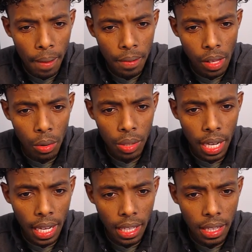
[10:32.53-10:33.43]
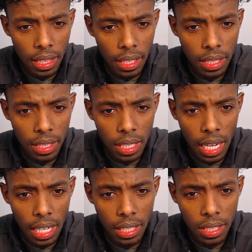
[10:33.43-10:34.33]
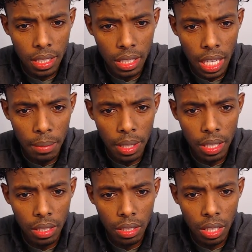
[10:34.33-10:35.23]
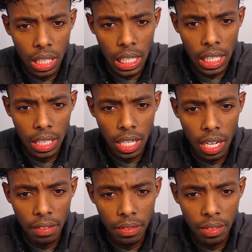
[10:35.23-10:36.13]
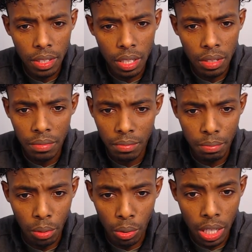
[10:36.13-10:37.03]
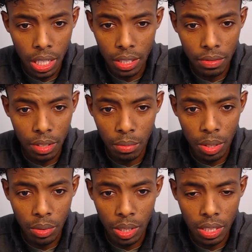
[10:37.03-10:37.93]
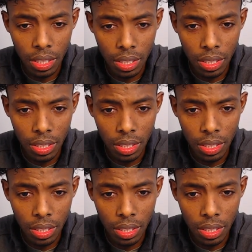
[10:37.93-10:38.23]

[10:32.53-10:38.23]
Okay, this is a nice. Came here, held it off, broke it for some weird reason.